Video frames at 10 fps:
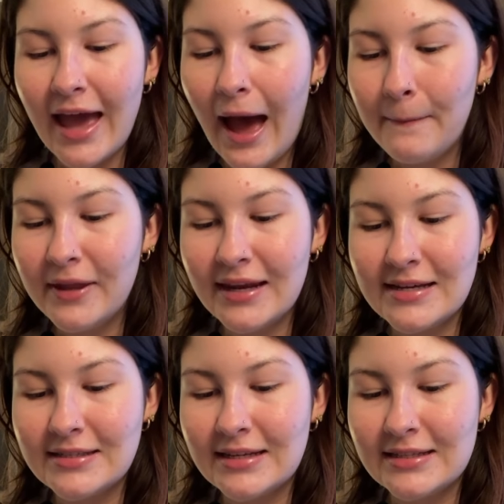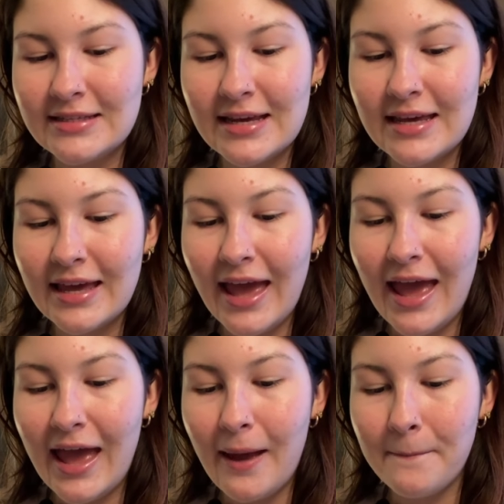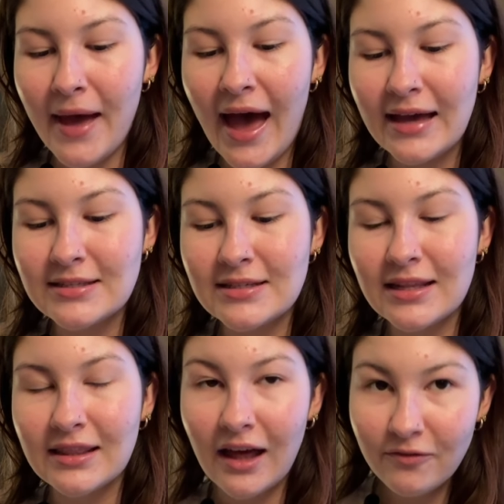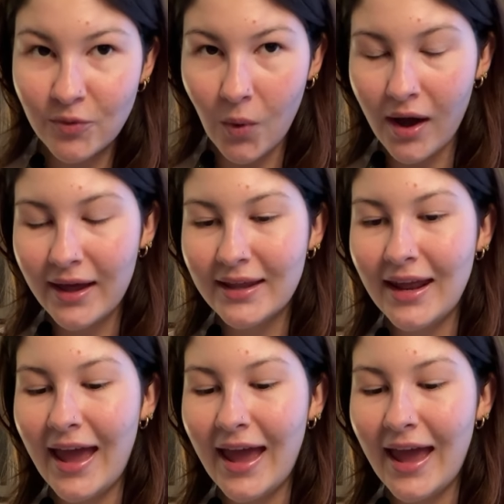happiness and seeking a past loved one.